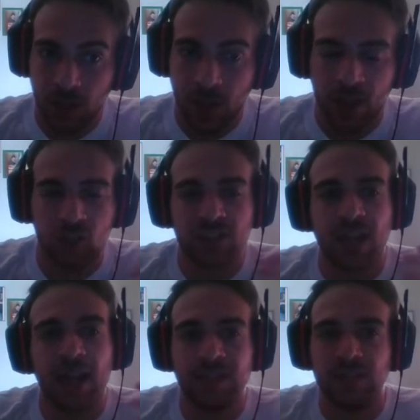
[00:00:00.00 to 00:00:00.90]
Just
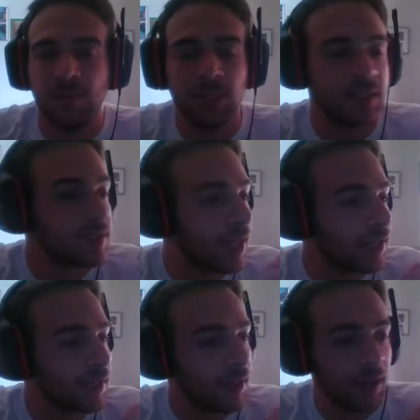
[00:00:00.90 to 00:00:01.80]
add in the mix
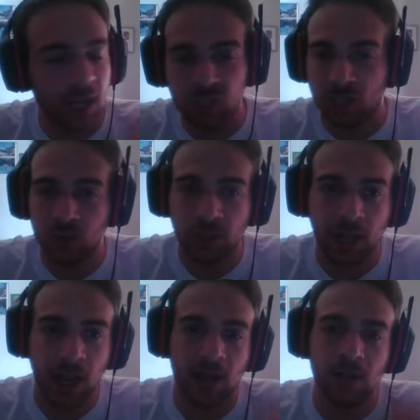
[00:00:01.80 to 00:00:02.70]
like a Shadow
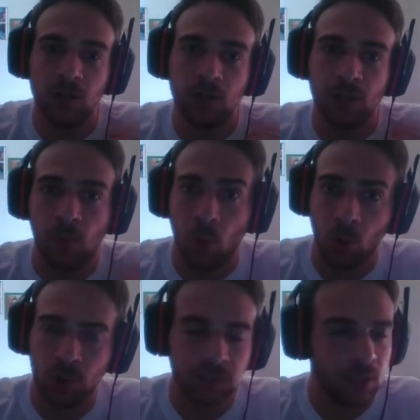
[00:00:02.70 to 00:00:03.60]
Kyle or a
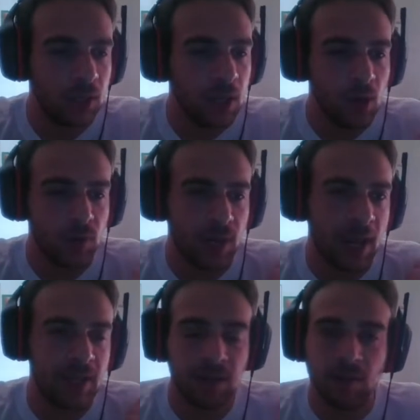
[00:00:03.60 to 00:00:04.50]
Bolt or
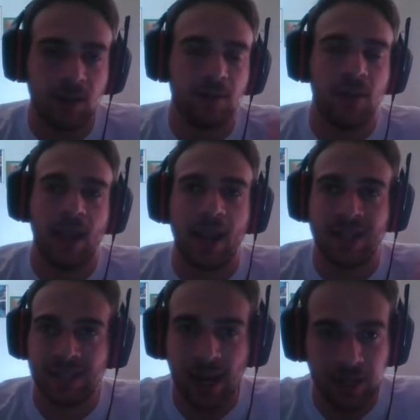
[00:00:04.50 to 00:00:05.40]
any
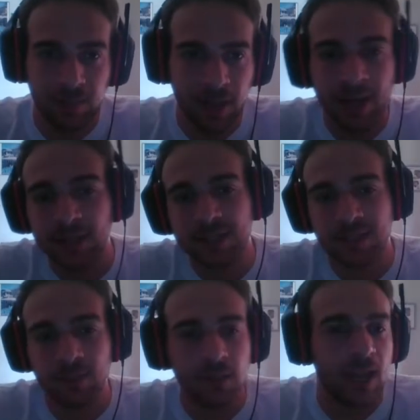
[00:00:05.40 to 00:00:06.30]
exiling
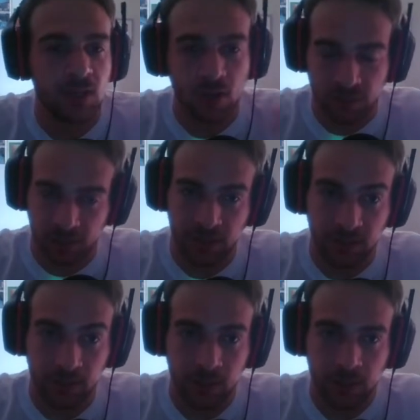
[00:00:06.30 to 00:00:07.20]
mechanism, and you have a
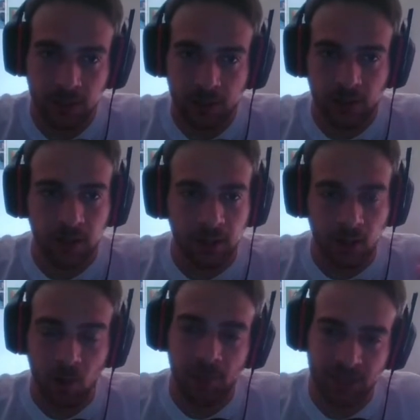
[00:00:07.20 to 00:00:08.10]
little
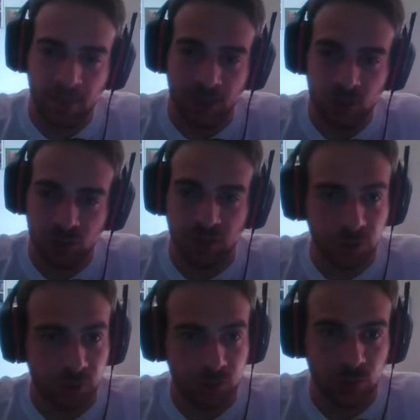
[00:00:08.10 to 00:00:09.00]
combat damage in
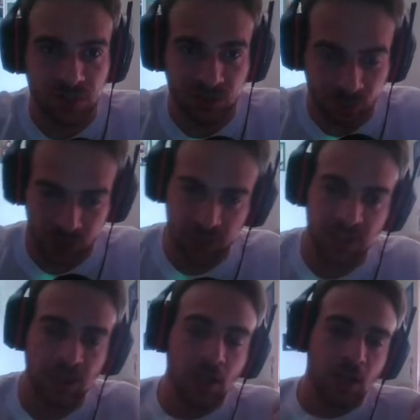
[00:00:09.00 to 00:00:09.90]
4 turns, which
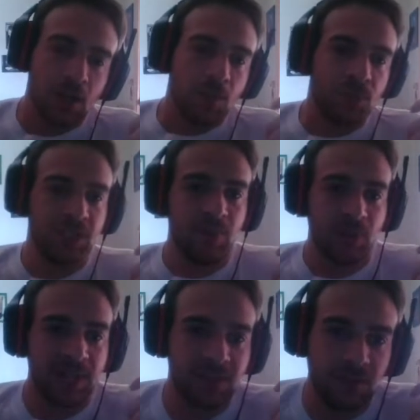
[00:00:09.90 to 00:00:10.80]
is pretty
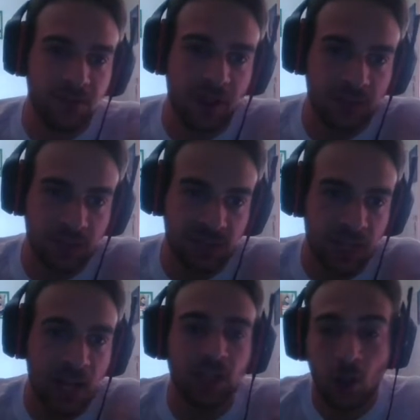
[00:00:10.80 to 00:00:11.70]
impressive, if I have to
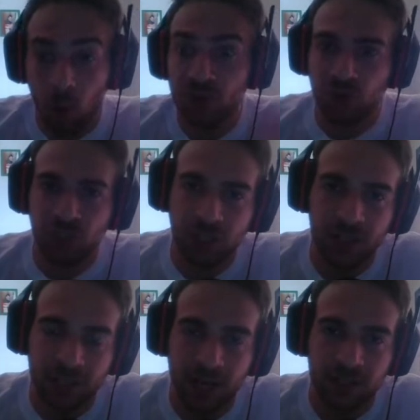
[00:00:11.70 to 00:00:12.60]
say. And they also
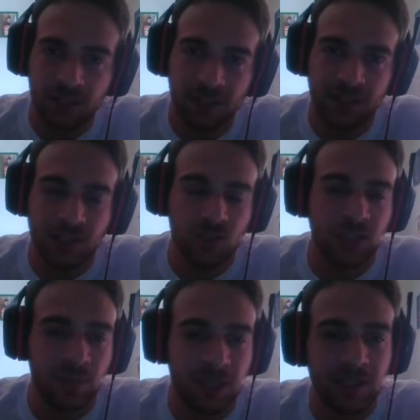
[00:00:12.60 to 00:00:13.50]
generate card advantage in
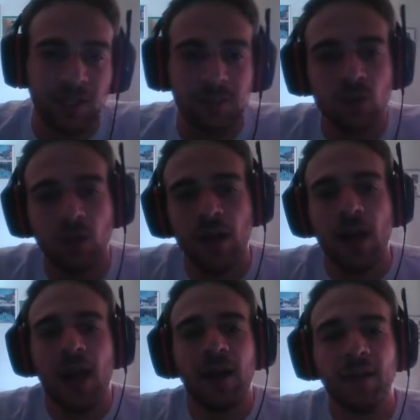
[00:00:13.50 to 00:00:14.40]
the meantime. So
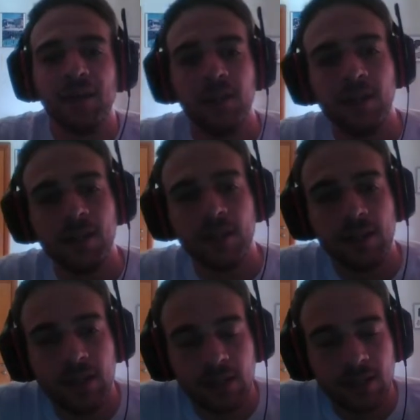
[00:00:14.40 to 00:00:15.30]
I think
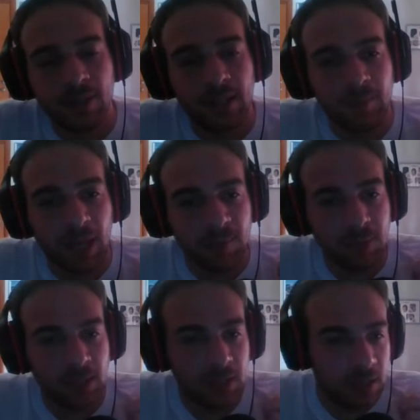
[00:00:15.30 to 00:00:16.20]
it might
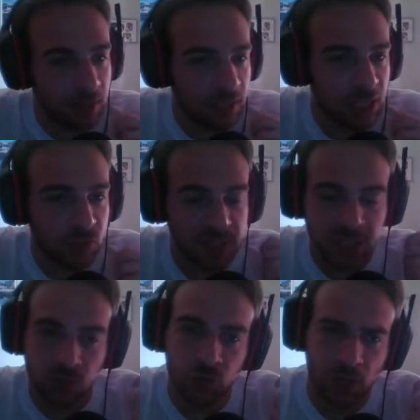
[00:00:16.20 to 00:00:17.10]
be
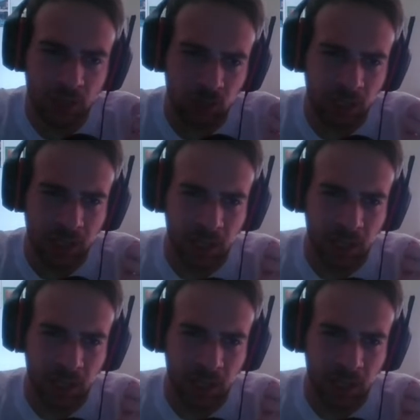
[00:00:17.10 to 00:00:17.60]
interesting to try to take